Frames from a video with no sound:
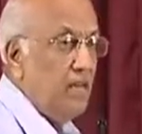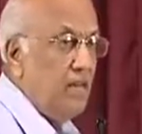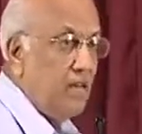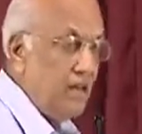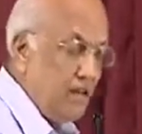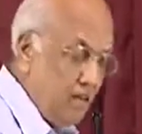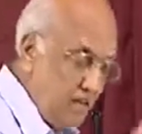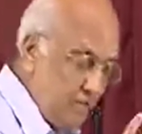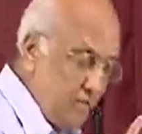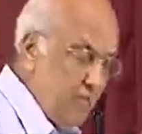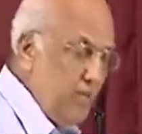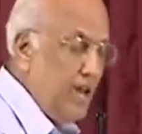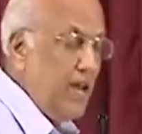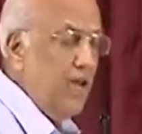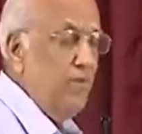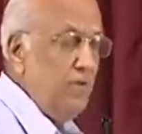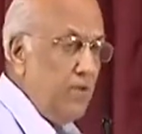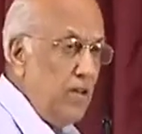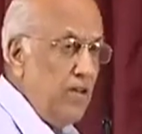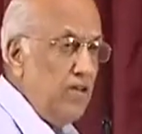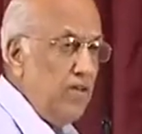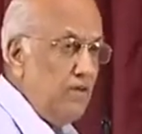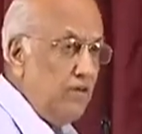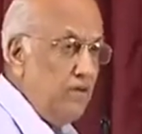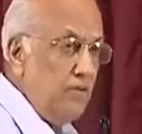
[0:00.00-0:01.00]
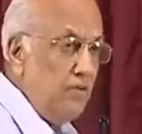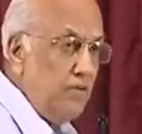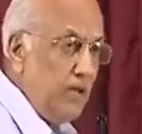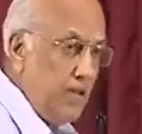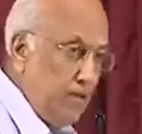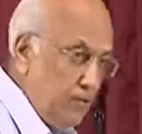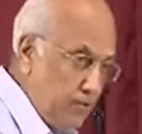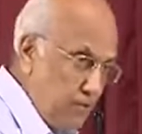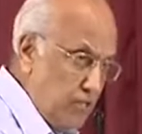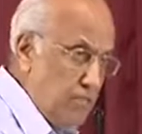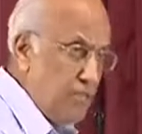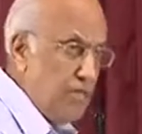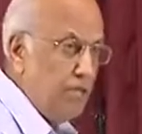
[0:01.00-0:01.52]
Now when will
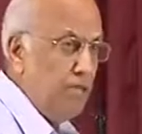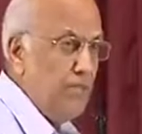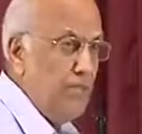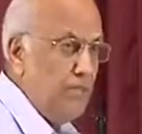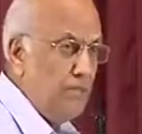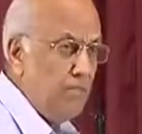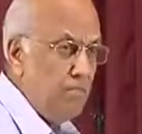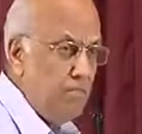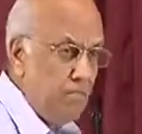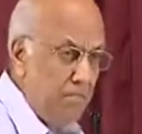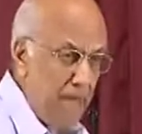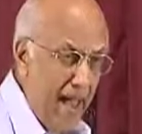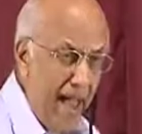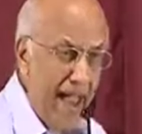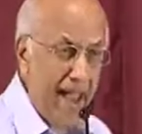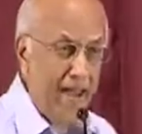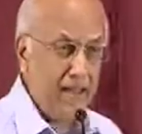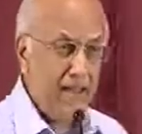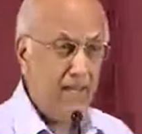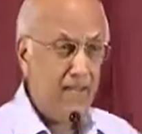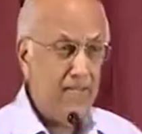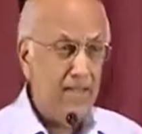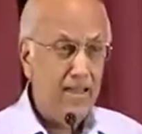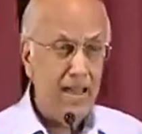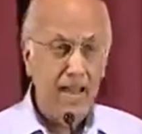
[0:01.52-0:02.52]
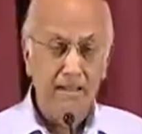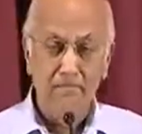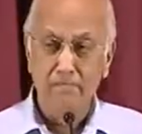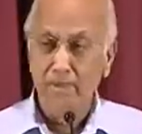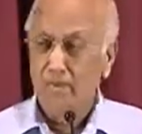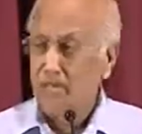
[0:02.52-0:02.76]
you turn your back to that,